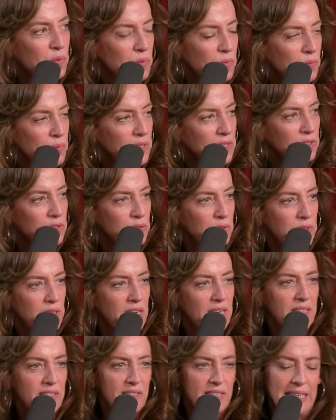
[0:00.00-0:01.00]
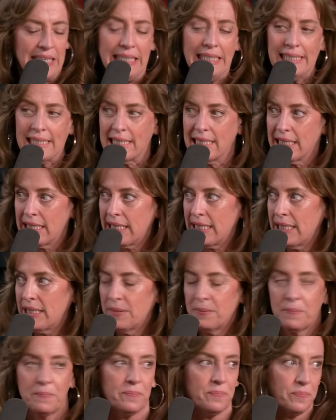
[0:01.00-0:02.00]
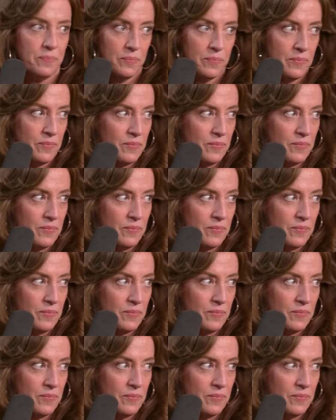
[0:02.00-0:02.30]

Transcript: We could do that we'll easily. We'll work on it.